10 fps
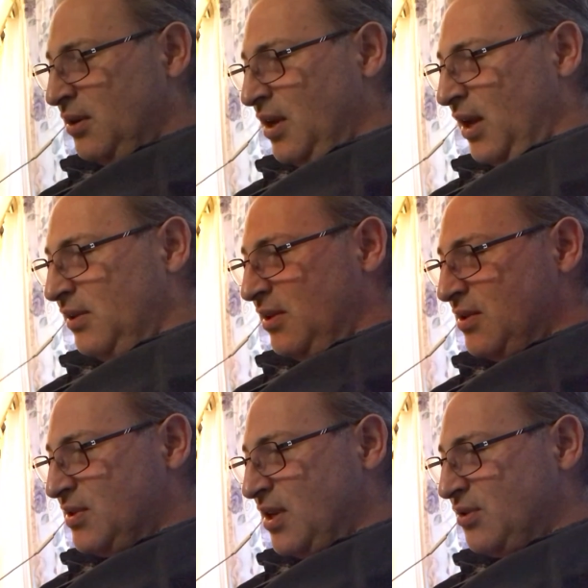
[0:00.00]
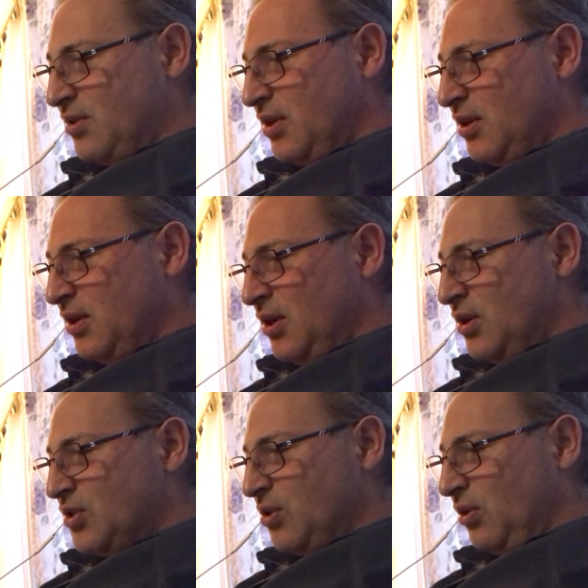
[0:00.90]
18th century.
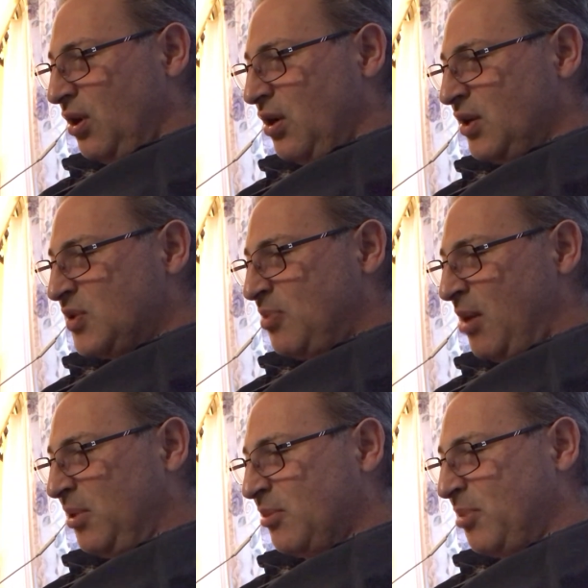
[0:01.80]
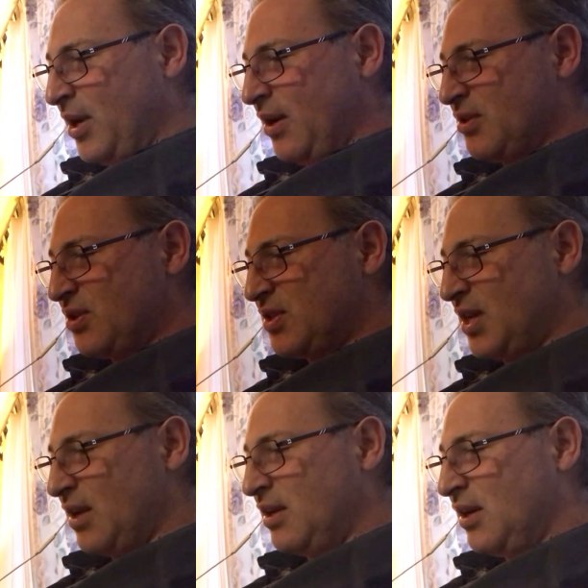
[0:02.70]
So long as public prayers are
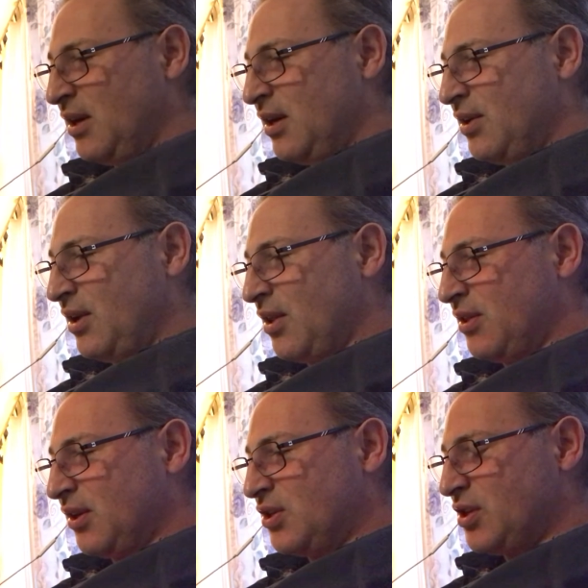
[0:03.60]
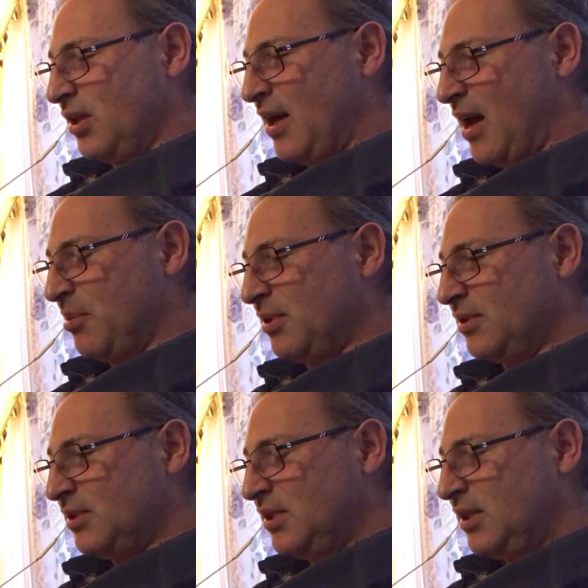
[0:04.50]
said, nothing shall happen.
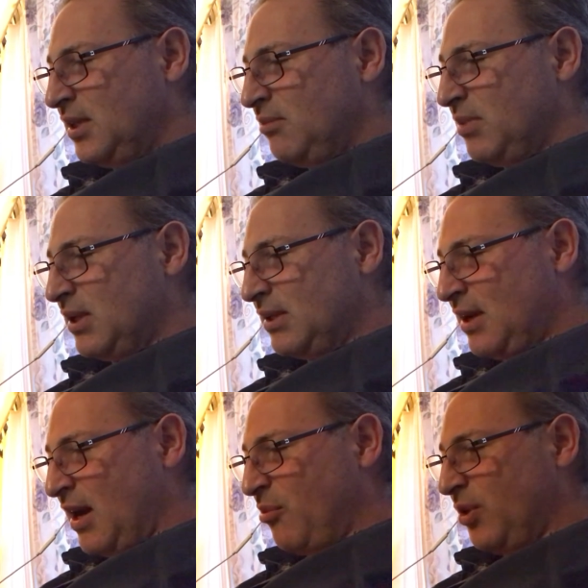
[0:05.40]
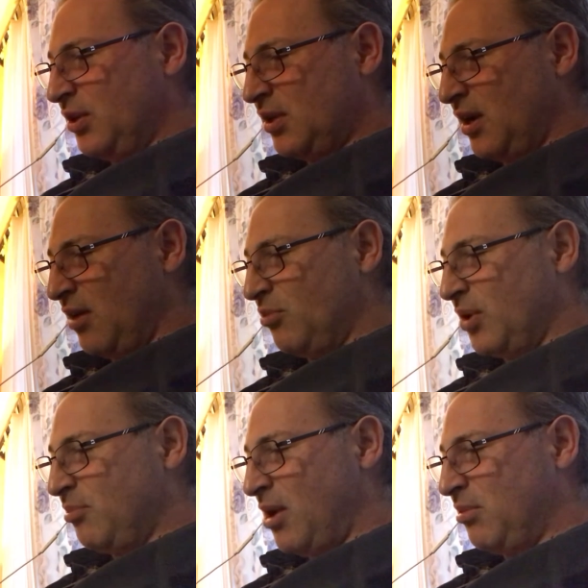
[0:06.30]
But a time will come
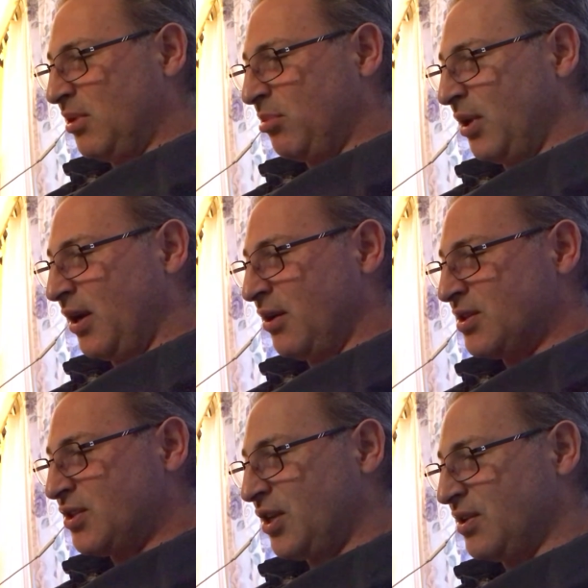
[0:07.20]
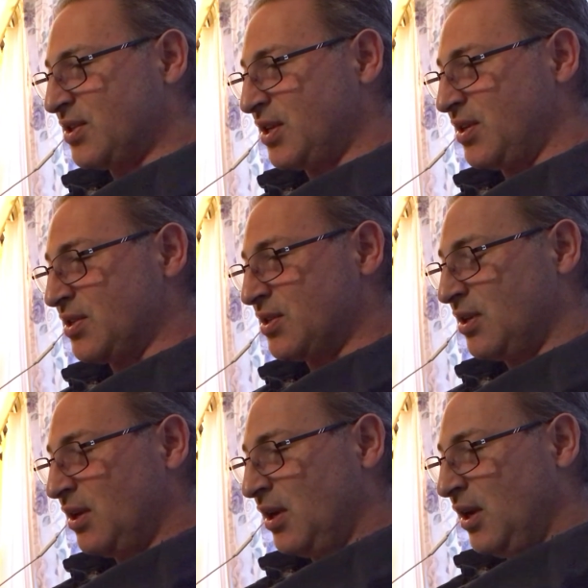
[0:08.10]
when public prayers shall cease.
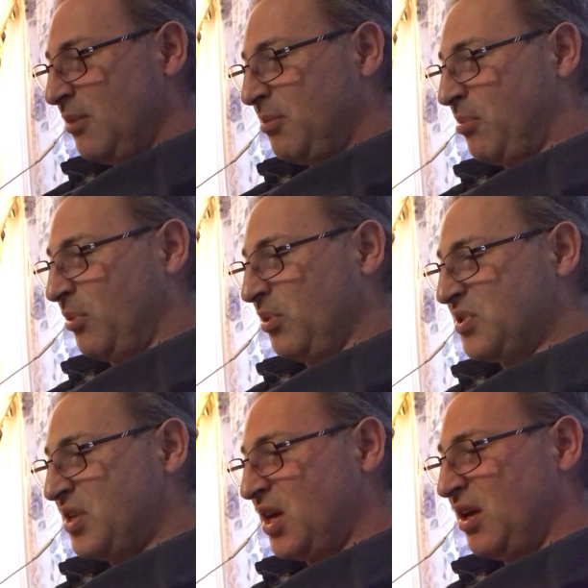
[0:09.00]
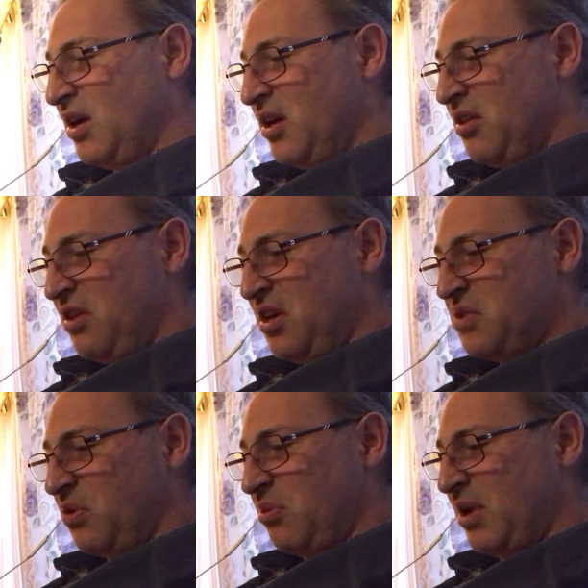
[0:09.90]
People will say, Things
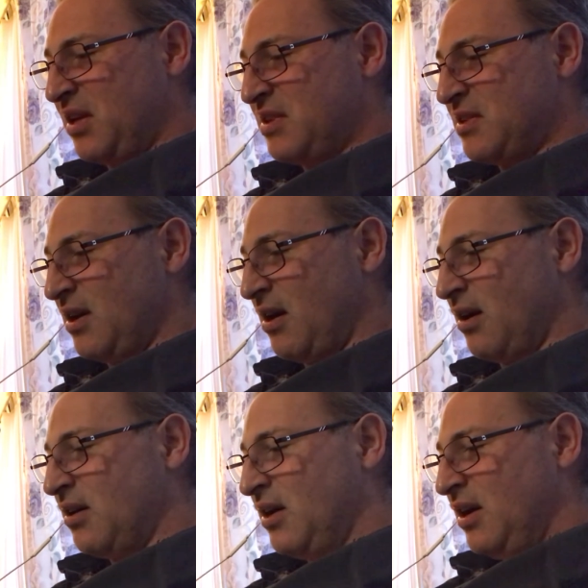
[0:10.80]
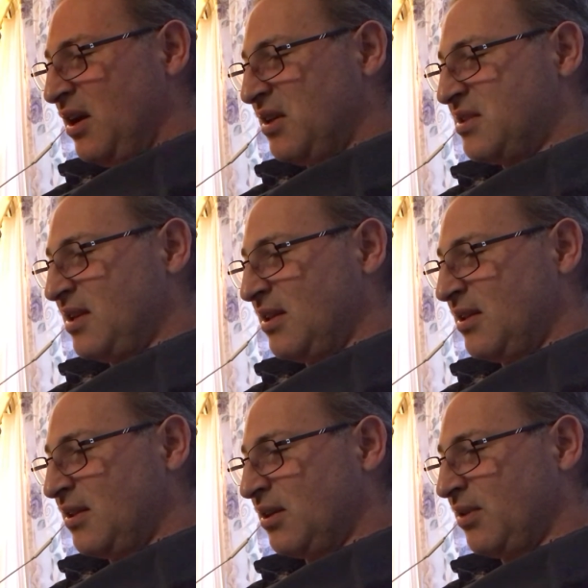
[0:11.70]
will remain as they are. It is then
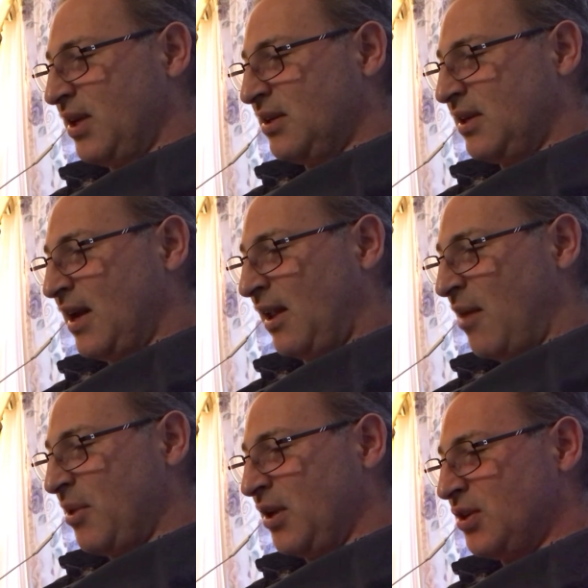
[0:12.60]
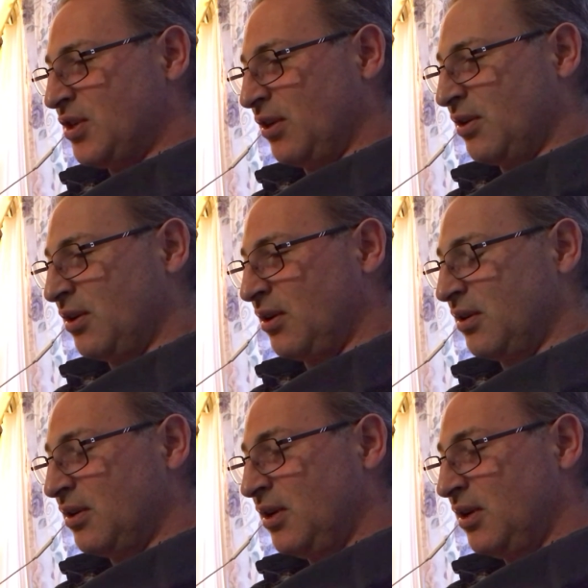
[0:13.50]
that the great calamity shall occur.